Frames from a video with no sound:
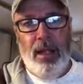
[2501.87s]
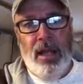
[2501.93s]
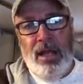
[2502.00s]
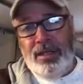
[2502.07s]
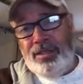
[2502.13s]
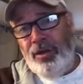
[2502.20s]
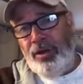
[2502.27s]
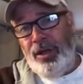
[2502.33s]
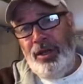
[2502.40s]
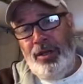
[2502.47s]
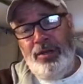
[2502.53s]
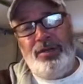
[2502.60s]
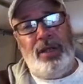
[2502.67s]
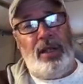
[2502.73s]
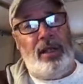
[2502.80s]
So canoes
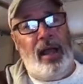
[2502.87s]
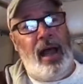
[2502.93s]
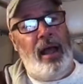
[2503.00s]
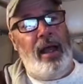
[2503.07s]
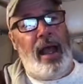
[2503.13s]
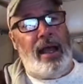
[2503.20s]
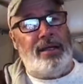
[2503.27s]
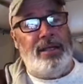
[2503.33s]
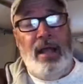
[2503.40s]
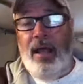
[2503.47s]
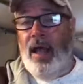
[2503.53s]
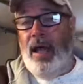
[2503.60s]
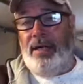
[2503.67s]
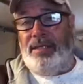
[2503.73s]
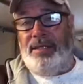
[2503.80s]
and kayaks,
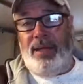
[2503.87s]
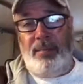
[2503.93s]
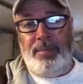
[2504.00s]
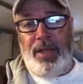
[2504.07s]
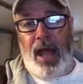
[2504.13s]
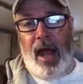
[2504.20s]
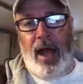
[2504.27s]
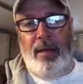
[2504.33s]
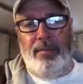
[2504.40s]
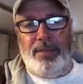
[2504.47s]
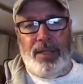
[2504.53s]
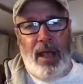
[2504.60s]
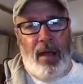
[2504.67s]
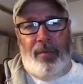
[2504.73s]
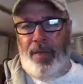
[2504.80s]
and sometimes
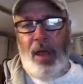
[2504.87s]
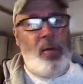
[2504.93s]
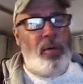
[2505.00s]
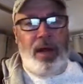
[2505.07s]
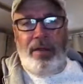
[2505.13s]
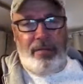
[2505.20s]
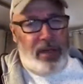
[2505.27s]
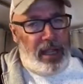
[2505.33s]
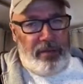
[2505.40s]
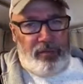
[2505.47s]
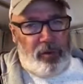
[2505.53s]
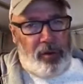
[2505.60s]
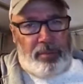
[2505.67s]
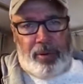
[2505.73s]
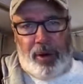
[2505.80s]
they won't even give you a
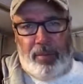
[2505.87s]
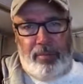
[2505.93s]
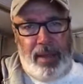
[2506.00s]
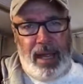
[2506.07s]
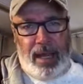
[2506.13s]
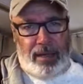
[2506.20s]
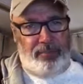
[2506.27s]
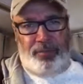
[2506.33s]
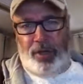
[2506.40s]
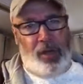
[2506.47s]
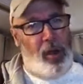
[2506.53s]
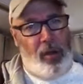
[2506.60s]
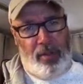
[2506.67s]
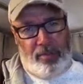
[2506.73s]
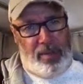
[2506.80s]
permit to go
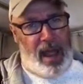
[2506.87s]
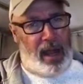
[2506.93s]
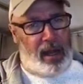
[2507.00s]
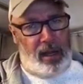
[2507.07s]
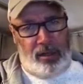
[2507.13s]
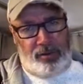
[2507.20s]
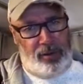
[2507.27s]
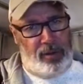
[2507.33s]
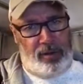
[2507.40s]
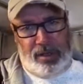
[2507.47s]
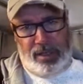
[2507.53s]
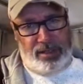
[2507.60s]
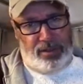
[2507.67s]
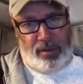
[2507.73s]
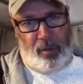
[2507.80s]
in the backcountry
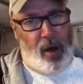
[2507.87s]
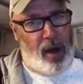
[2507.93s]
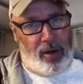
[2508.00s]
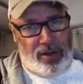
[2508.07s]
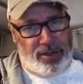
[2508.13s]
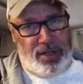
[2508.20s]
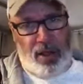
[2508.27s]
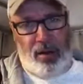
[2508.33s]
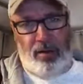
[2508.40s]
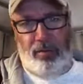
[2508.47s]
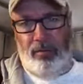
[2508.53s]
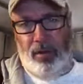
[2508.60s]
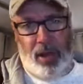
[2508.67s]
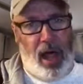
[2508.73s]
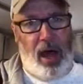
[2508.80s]
because the water's so
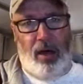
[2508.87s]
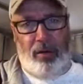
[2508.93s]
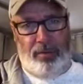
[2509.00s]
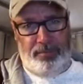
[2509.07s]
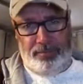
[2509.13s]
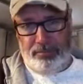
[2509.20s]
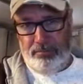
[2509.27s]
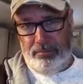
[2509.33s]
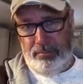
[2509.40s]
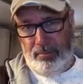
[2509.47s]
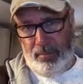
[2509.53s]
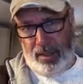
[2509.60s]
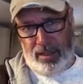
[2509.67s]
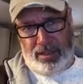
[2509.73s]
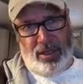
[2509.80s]
low.
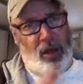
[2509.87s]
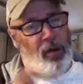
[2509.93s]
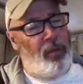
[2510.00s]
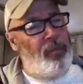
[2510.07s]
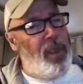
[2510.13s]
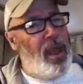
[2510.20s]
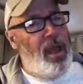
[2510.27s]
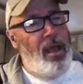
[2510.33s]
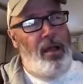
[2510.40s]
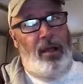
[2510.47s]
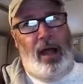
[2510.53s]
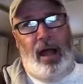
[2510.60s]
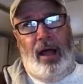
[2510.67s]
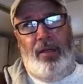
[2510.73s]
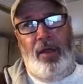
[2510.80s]
So
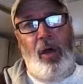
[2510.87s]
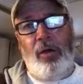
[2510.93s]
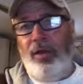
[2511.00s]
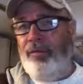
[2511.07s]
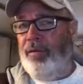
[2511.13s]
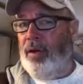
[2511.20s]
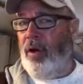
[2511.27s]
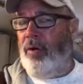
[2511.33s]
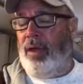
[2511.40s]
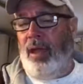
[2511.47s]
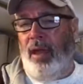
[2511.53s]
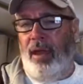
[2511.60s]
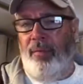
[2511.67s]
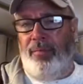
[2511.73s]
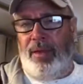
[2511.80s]
the
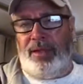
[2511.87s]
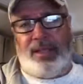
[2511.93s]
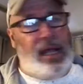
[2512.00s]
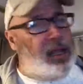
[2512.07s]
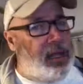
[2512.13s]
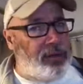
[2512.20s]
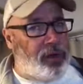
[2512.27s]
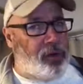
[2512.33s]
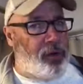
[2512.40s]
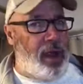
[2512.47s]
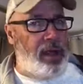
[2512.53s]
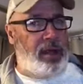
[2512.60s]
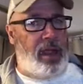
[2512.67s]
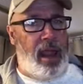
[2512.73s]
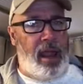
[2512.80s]
Okefenokee is kind of like the Grand
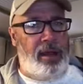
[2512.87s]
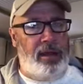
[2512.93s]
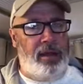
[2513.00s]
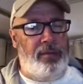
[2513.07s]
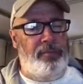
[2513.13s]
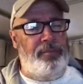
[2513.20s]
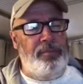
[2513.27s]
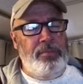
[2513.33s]
Canyon,